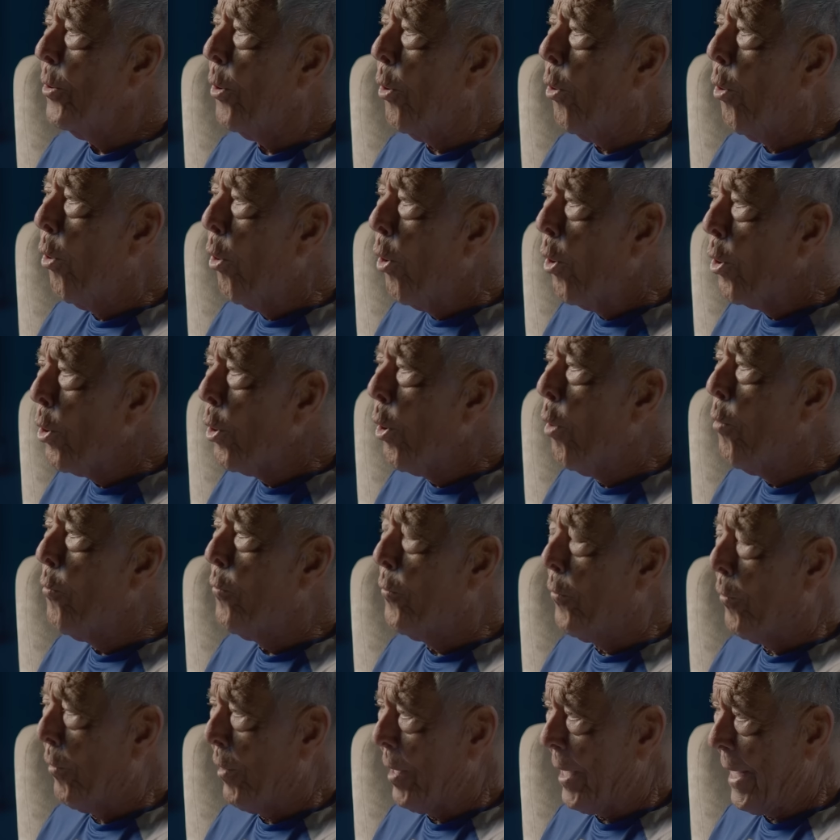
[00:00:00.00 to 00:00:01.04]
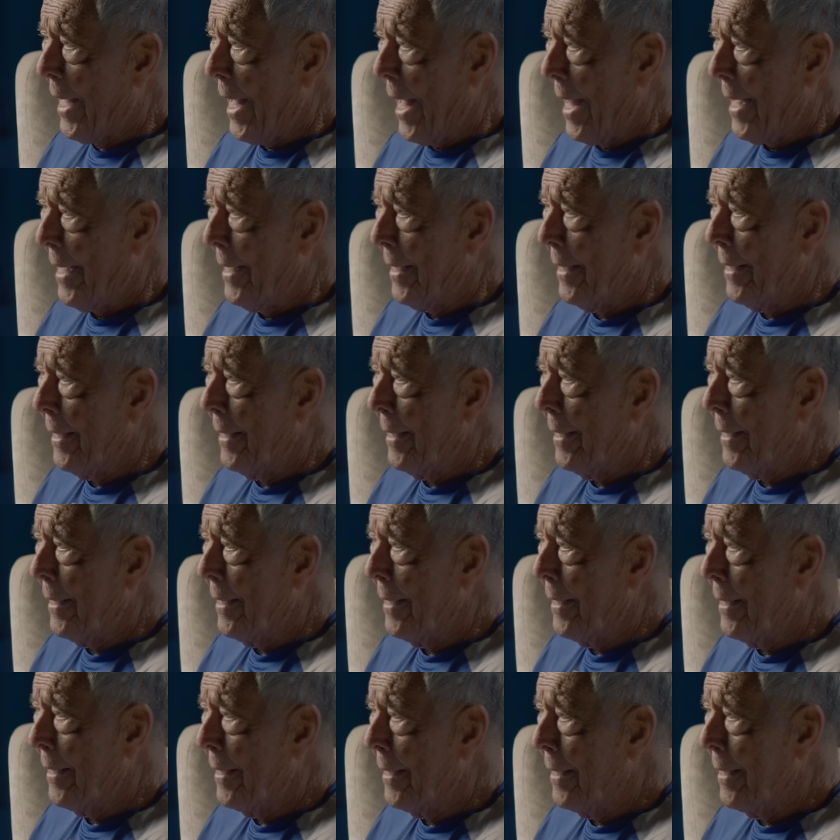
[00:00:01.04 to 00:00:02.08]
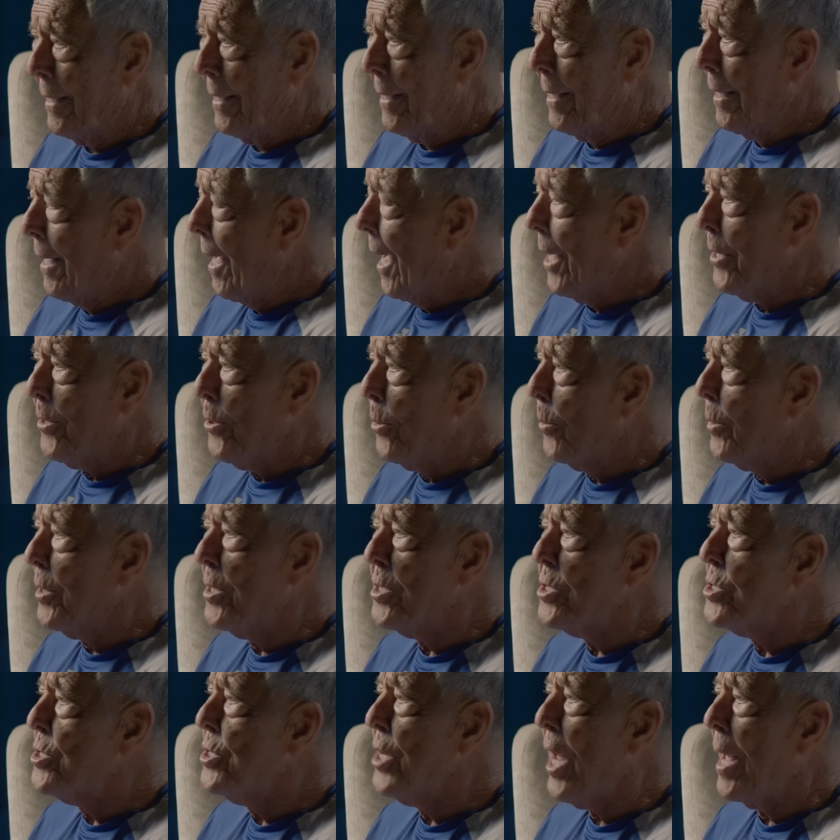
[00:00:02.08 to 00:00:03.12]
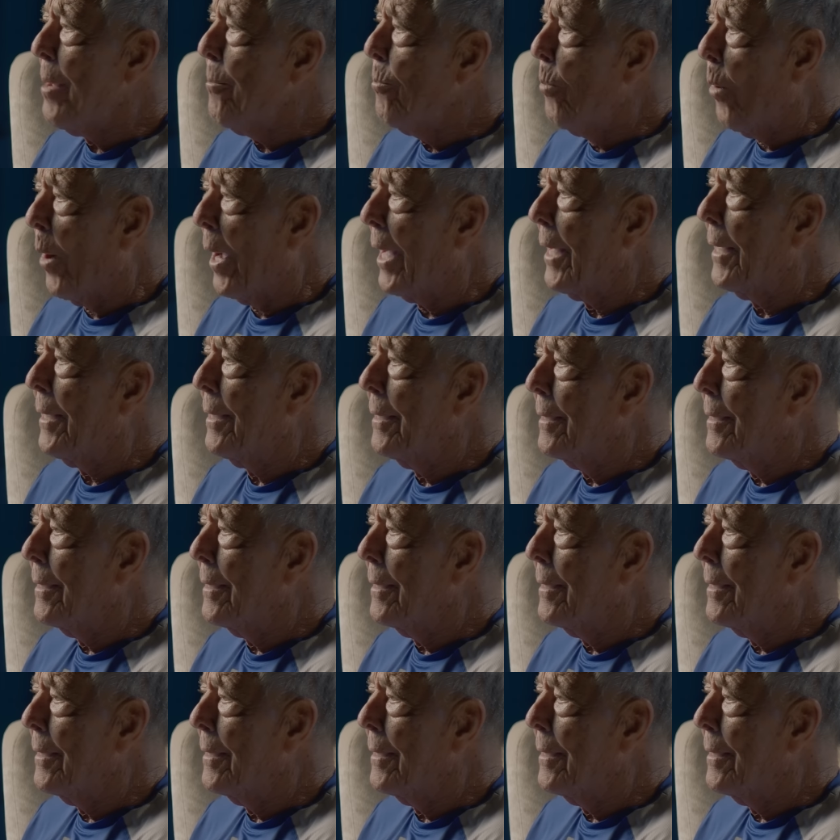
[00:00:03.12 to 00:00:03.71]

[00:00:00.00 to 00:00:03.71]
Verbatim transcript: all over again, I'd do it the same way.